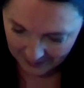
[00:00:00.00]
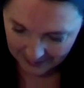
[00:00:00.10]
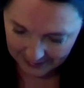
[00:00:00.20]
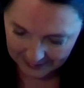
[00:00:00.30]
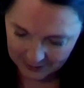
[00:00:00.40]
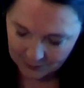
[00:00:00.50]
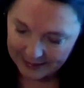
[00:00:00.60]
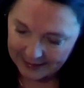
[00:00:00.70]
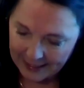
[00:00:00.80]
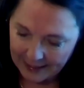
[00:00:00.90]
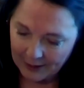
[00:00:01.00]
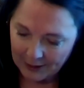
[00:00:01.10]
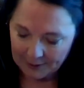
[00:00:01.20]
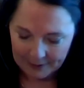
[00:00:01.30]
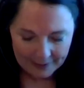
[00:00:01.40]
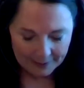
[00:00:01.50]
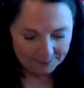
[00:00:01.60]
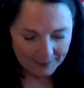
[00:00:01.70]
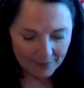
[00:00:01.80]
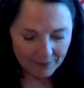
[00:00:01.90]
It's right here.
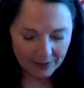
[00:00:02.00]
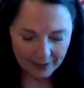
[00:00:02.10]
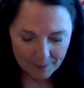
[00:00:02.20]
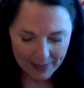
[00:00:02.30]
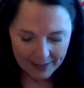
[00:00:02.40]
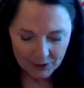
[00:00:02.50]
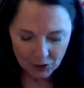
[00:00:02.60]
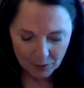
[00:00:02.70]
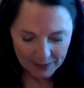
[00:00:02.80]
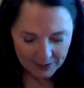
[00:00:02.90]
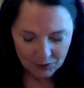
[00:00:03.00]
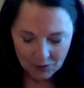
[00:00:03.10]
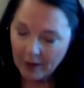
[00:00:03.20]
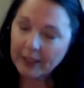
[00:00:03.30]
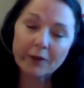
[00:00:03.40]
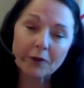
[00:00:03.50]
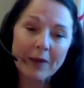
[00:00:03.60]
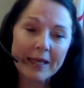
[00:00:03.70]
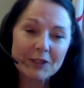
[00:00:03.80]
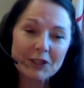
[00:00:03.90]
Have I not commanded you? Be strong and
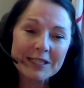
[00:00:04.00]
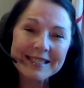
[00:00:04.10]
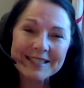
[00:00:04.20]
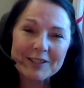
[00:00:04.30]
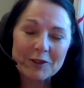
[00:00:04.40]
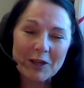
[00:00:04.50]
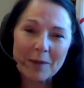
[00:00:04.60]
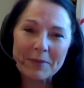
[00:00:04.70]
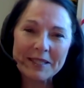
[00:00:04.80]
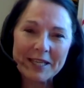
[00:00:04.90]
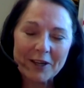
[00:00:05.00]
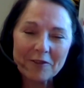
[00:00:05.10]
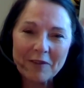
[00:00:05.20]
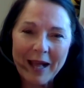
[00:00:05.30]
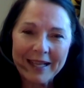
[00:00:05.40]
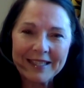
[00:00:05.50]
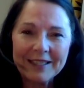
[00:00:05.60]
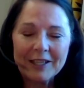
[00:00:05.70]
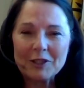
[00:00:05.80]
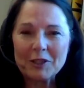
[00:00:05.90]
courageous. Do not be terrified.
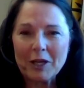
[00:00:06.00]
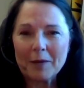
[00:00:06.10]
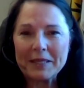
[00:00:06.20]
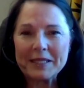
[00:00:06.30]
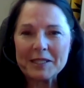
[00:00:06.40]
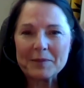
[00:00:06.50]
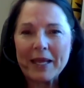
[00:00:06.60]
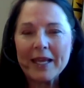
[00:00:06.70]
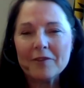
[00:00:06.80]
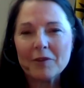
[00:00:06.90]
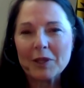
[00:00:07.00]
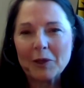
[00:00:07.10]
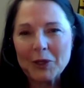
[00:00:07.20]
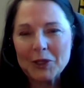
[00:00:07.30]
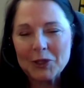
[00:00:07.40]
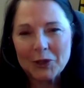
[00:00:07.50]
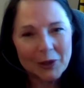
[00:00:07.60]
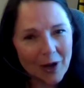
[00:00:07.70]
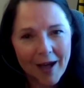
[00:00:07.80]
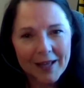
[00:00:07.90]
Do not be dismayed, for the Lord your
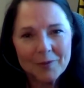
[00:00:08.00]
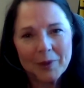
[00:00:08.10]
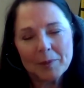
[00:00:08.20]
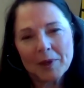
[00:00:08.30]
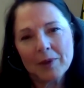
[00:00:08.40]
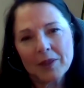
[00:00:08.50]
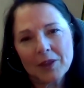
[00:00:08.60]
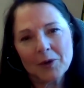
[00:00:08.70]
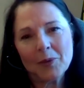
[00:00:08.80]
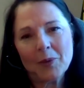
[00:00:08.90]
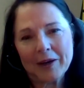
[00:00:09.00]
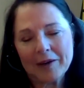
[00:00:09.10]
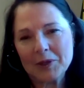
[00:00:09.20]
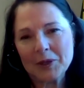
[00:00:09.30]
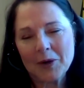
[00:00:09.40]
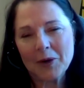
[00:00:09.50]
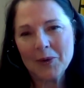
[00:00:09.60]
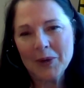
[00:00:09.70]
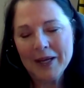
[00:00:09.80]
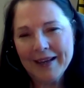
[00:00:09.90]
God will be with you wherever you
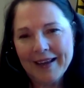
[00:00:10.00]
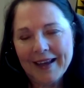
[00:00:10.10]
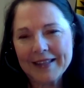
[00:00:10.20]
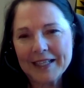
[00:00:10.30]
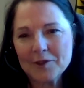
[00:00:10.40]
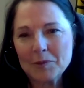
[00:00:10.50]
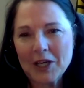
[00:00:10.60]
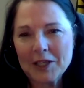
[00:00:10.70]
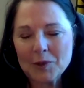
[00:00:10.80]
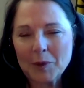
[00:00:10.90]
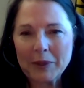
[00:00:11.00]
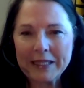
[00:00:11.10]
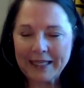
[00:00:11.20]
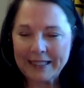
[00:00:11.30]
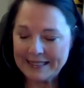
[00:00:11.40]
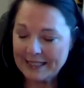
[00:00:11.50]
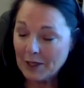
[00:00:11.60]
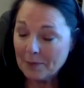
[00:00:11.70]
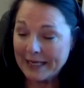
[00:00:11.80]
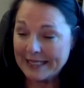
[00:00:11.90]
go. And that's from Joshua 1:9. It sits
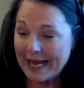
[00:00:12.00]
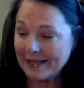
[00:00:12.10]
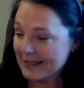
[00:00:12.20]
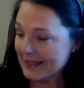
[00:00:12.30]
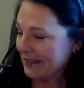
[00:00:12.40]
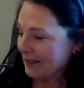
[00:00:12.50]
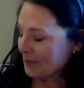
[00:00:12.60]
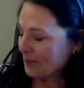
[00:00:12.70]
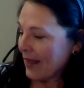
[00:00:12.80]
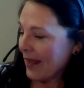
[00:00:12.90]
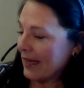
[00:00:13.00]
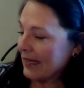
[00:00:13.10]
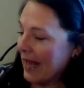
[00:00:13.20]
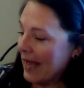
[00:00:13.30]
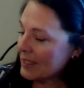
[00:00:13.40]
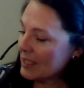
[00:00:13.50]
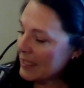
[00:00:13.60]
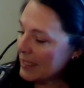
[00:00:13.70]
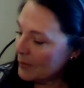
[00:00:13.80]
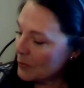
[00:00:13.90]
on my desk, and it
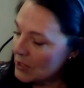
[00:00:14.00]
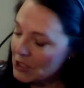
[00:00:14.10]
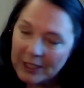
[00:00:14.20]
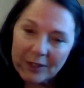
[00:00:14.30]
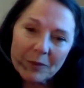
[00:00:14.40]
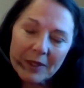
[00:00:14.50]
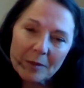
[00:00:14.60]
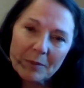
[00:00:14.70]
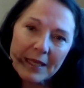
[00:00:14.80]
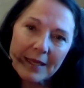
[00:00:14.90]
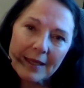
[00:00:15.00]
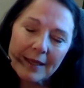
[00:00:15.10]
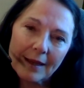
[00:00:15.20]
actually was shared with me